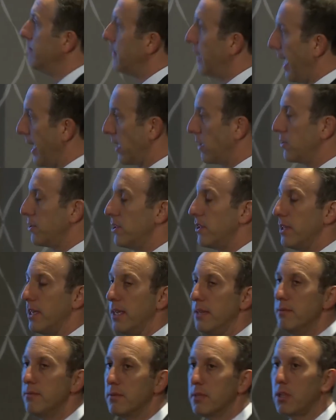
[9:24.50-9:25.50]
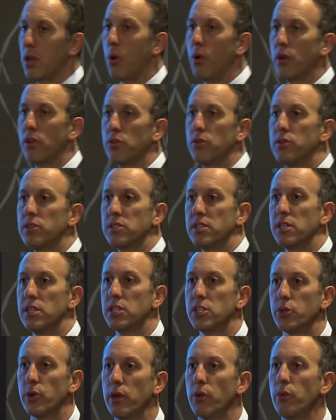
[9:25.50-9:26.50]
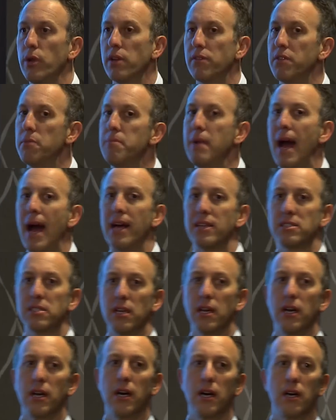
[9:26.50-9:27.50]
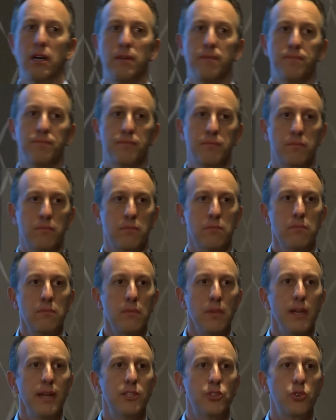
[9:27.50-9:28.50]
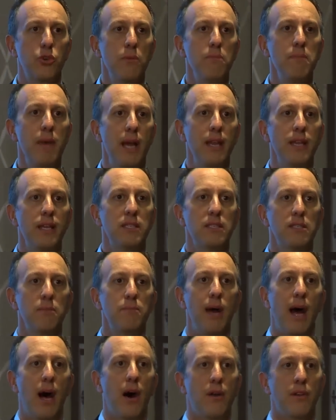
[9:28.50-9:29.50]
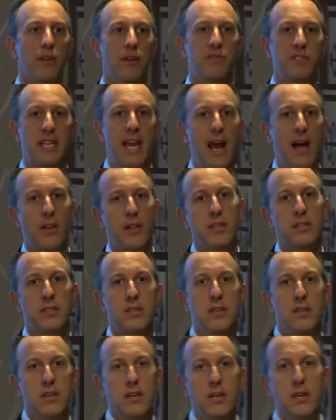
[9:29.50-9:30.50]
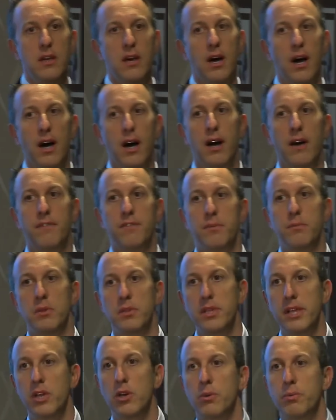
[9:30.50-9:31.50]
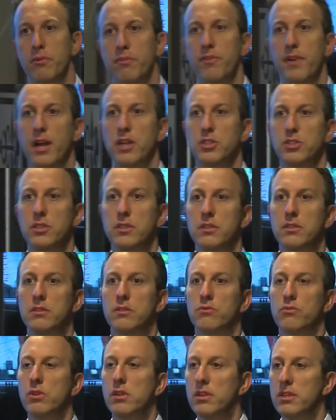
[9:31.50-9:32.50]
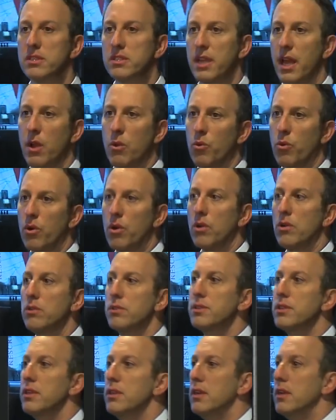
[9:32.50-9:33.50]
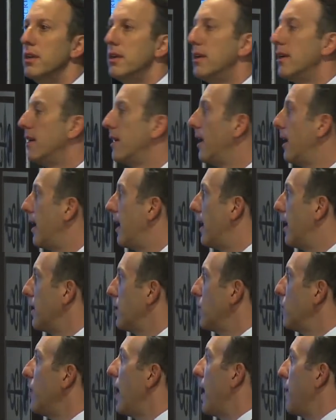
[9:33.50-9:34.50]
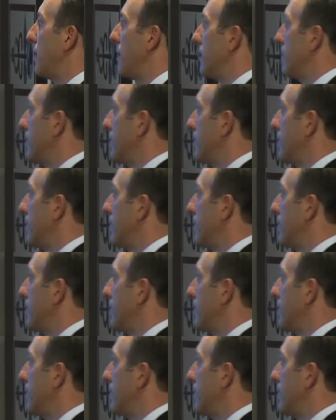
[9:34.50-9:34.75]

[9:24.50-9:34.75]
And clearly, going through this industry, we have amassed a tremendous amount of talent from the legal profession, real estate world, you name it.